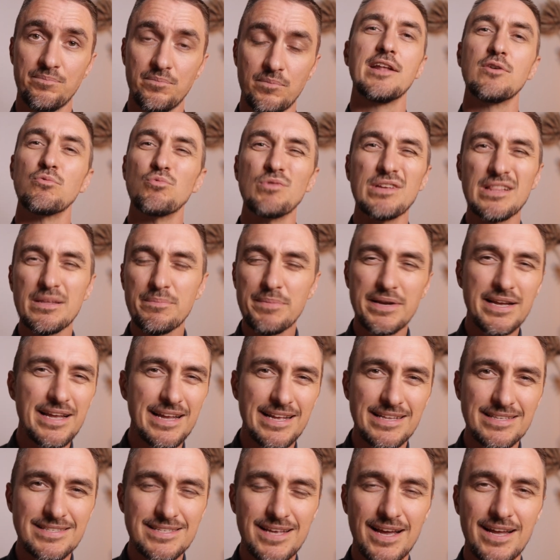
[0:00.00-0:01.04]
And a really big
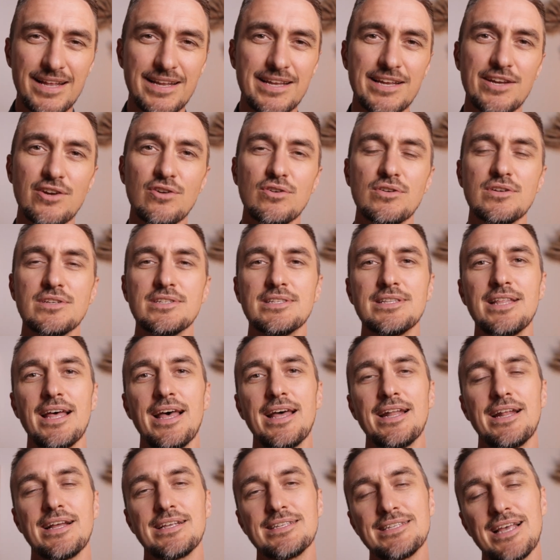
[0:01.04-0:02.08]
insight here is
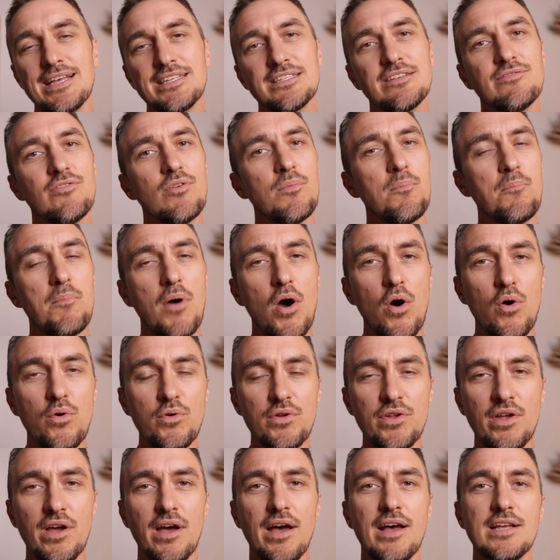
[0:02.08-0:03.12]
that excessive
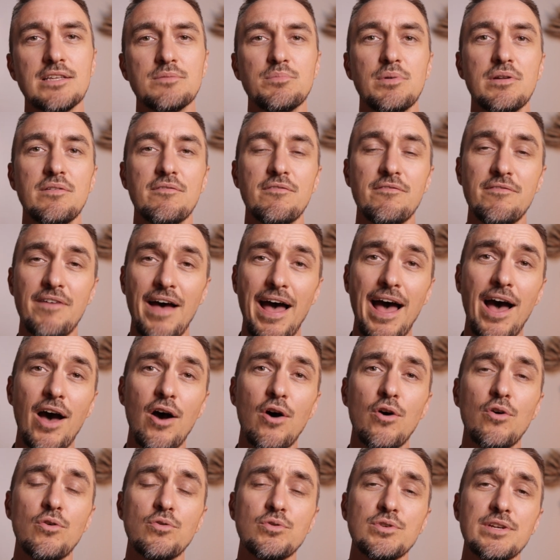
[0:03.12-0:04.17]
ammonia has been
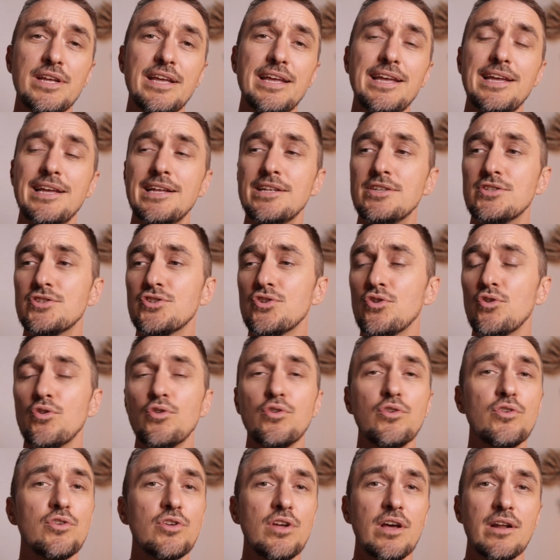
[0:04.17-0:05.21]
found in
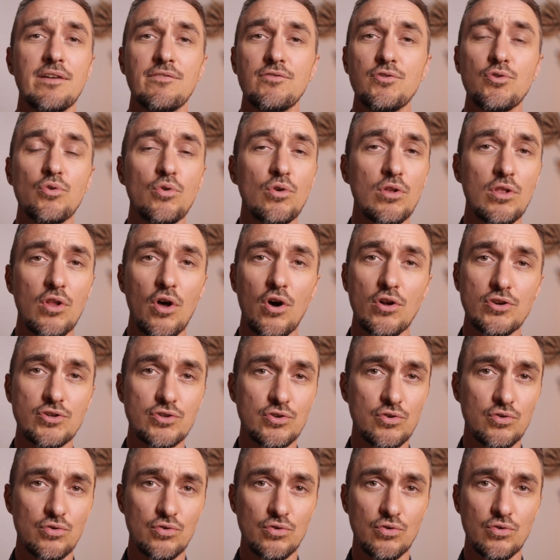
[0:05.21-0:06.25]
certain kind of
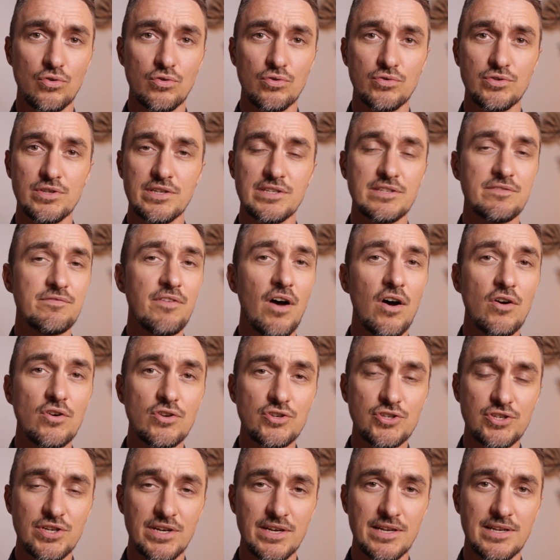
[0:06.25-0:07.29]
neurological
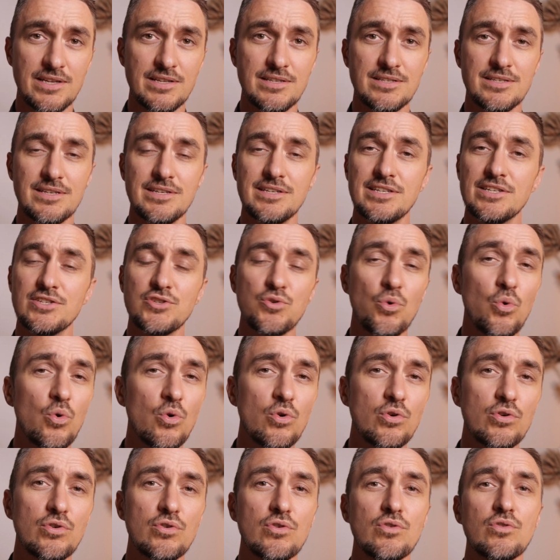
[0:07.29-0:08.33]
dysfunctions and
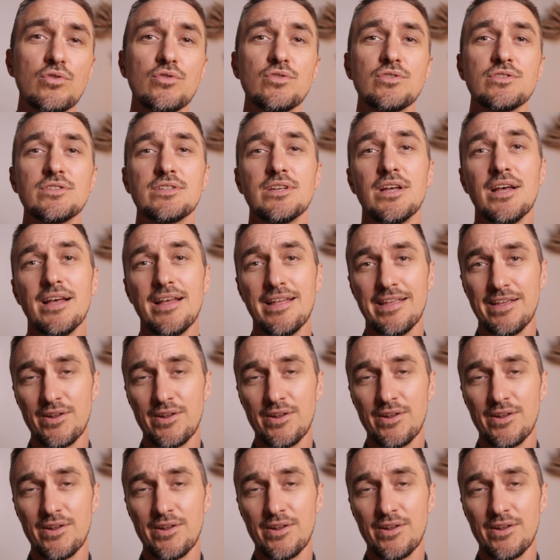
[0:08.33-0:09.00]
disorders.